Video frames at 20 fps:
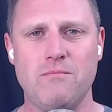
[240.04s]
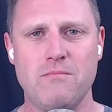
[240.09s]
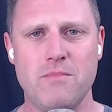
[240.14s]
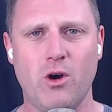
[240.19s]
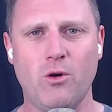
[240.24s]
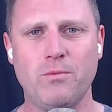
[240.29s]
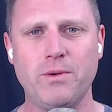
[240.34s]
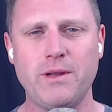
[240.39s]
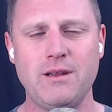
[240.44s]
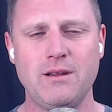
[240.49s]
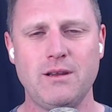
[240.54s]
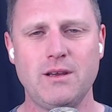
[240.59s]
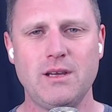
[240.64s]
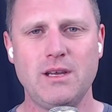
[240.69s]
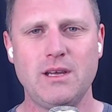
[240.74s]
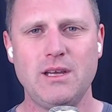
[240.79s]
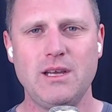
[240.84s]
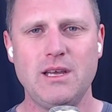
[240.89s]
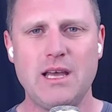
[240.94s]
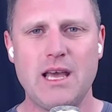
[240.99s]
Melbourne
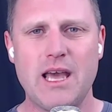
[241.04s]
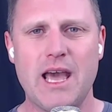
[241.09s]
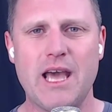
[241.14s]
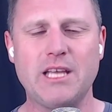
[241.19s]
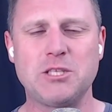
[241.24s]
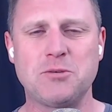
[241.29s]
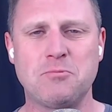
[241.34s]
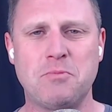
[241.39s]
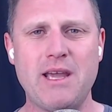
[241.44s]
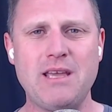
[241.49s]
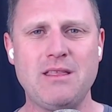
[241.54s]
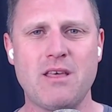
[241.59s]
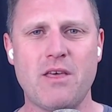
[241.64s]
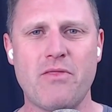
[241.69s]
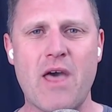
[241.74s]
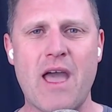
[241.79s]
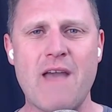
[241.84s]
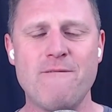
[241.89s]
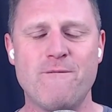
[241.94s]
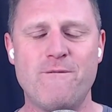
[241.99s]
has been
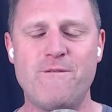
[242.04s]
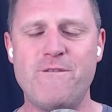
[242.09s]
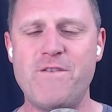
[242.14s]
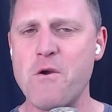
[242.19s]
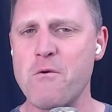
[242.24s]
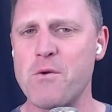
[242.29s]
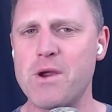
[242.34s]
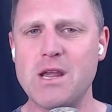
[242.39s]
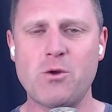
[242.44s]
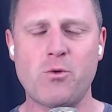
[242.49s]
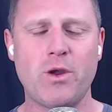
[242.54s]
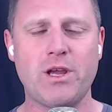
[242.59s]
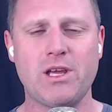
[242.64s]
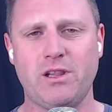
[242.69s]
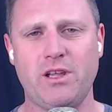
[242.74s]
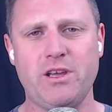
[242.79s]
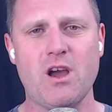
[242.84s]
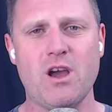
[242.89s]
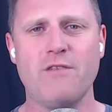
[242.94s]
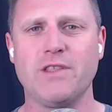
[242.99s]
that they very
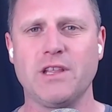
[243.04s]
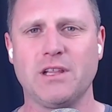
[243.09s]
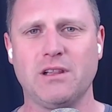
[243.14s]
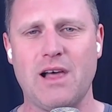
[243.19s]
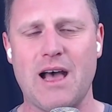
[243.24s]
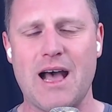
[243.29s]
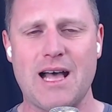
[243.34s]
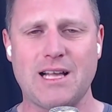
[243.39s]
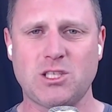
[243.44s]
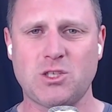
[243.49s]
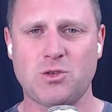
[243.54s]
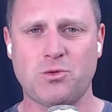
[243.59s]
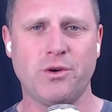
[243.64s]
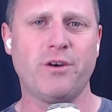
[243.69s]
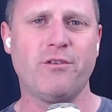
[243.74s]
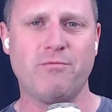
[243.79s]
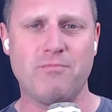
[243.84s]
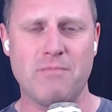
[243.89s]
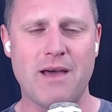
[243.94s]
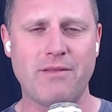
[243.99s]
quickly over the last
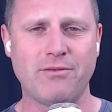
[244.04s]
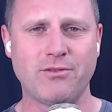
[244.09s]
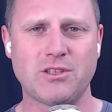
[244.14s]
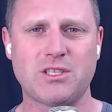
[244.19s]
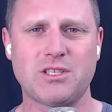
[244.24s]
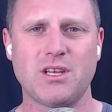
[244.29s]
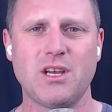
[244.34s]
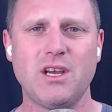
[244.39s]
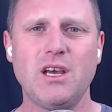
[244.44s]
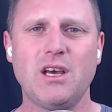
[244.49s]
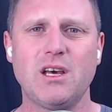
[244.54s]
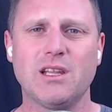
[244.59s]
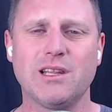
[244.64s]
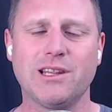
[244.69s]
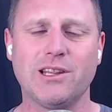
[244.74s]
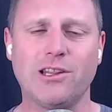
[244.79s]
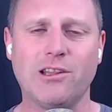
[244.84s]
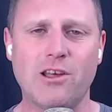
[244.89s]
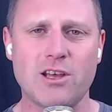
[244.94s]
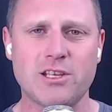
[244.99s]
12 months
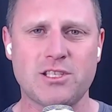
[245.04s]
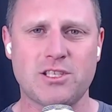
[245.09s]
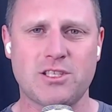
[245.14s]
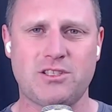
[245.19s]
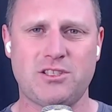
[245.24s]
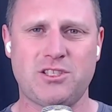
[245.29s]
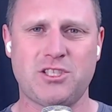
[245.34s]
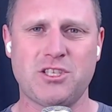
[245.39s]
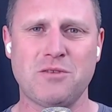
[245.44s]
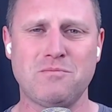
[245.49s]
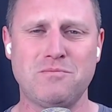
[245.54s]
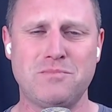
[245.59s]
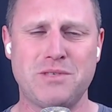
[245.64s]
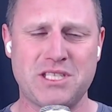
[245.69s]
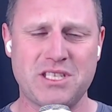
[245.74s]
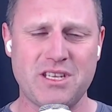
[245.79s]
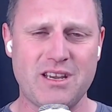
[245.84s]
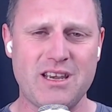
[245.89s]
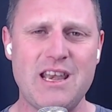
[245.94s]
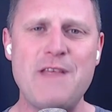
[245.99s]
lost some
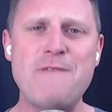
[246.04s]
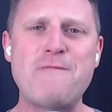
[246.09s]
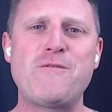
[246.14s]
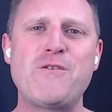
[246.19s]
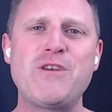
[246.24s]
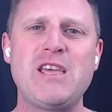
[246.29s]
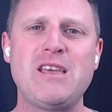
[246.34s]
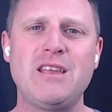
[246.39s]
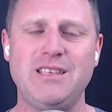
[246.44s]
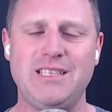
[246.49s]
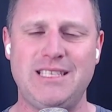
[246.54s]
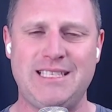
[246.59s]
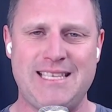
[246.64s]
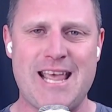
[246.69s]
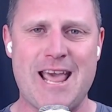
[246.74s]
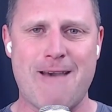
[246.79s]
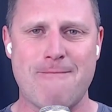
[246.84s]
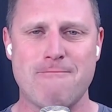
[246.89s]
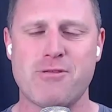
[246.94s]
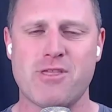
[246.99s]
significant
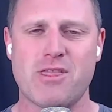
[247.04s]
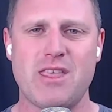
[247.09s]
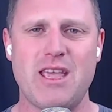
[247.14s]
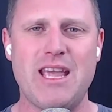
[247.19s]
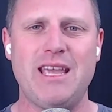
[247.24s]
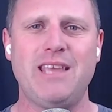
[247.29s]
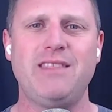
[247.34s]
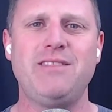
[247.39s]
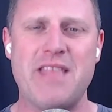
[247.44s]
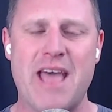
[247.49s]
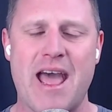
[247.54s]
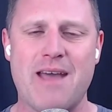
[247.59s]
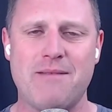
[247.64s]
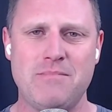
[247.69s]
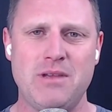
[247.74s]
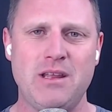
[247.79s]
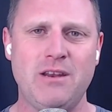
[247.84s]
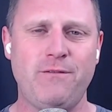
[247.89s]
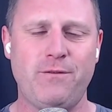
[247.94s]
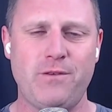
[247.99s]
depth in that
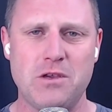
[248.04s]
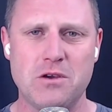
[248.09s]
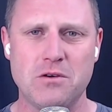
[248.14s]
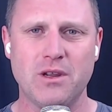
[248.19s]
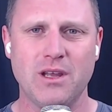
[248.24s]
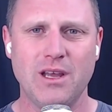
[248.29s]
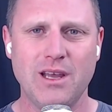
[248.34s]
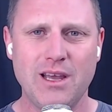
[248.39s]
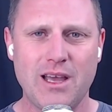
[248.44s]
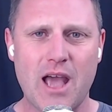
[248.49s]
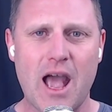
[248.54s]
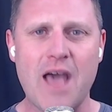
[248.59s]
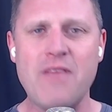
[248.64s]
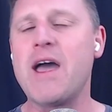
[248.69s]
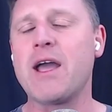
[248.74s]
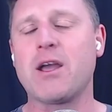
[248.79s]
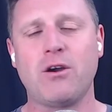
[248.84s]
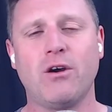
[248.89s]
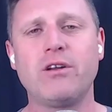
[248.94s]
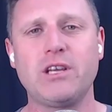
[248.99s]
midfield. And
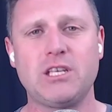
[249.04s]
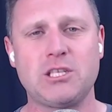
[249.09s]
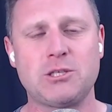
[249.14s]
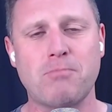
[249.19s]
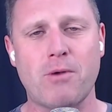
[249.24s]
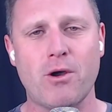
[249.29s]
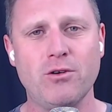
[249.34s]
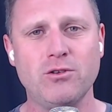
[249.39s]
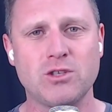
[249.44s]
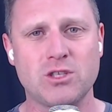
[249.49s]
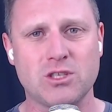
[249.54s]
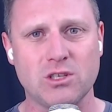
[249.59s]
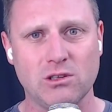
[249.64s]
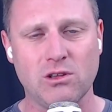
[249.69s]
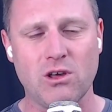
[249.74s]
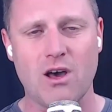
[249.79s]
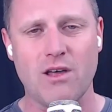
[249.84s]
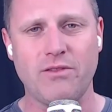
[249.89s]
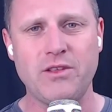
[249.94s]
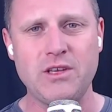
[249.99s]
that got exposed a
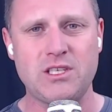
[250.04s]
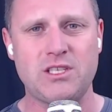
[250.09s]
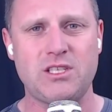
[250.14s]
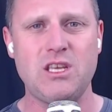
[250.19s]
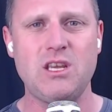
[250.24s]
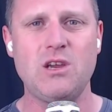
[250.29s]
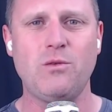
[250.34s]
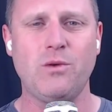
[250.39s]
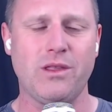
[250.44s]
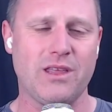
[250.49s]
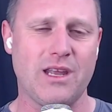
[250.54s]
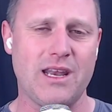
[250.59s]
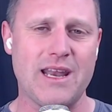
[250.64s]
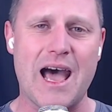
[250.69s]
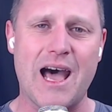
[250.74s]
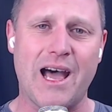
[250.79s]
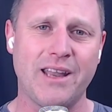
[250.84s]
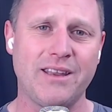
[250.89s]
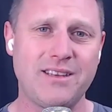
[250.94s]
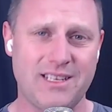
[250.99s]
lot this year with an
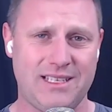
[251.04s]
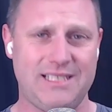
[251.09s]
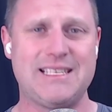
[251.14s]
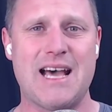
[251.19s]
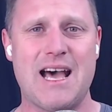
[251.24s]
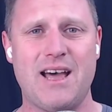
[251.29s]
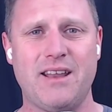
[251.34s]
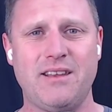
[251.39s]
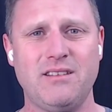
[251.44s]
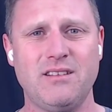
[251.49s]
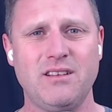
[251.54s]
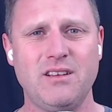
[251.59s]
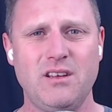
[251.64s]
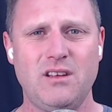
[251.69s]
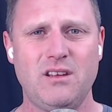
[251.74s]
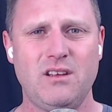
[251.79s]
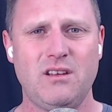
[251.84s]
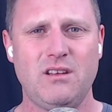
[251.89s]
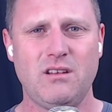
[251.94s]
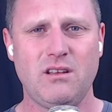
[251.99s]
underdone
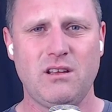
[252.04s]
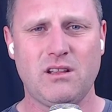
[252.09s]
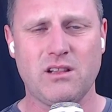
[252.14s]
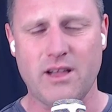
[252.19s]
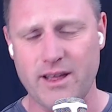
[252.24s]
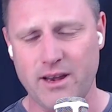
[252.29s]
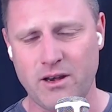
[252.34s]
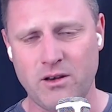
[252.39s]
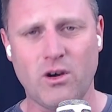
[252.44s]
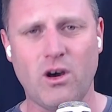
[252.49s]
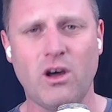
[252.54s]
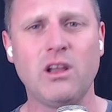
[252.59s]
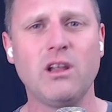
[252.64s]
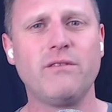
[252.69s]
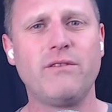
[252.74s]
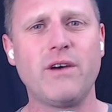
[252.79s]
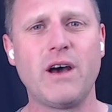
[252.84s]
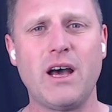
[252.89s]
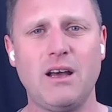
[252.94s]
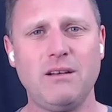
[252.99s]
Clayton
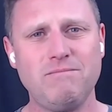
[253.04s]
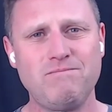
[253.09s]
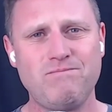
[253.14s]
Oliver,